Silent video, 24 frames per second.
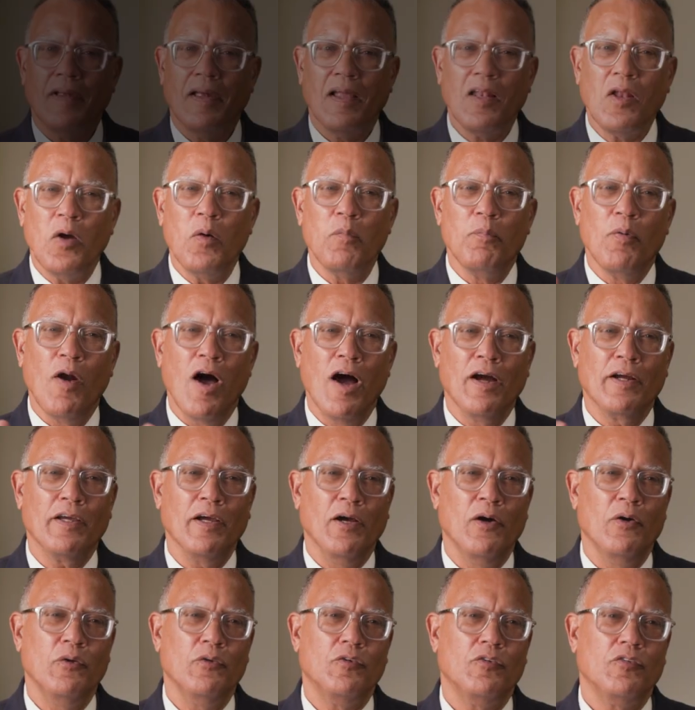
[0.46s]
Hello,
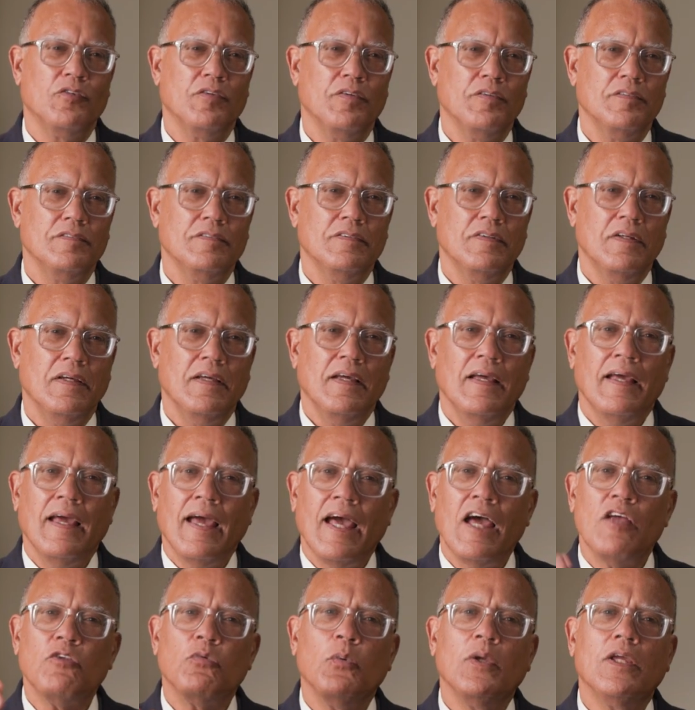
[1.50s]
Broncos.
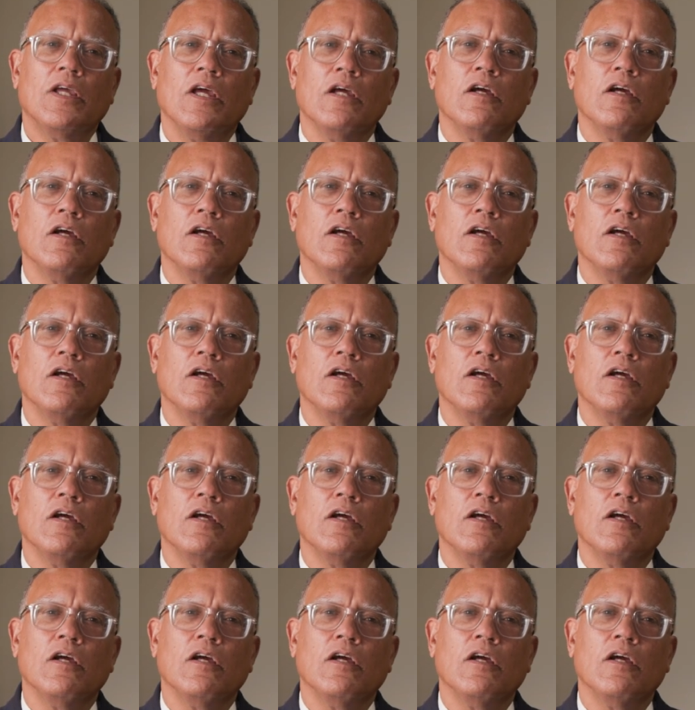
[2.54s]
As we